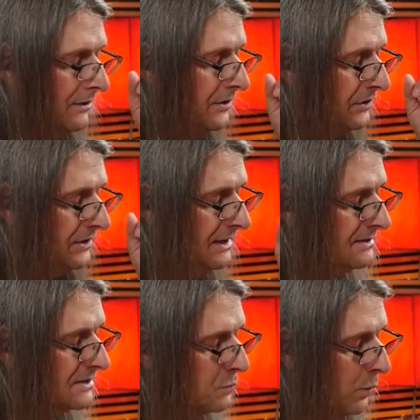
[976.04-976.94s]
The thing
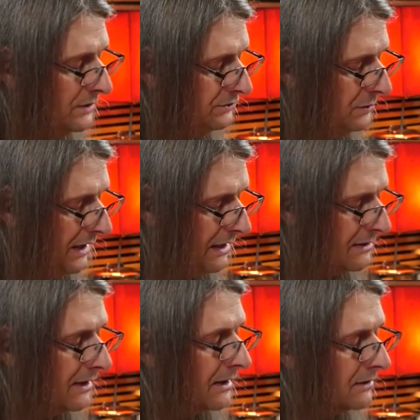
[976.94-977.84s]
is, is once you
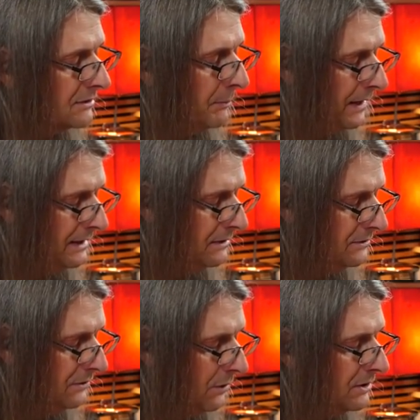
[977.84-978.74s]
get there, depending on
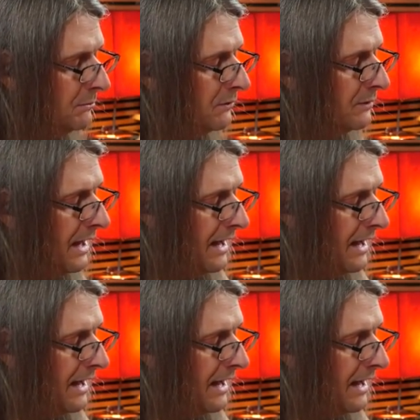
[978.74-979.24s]
the token you move, we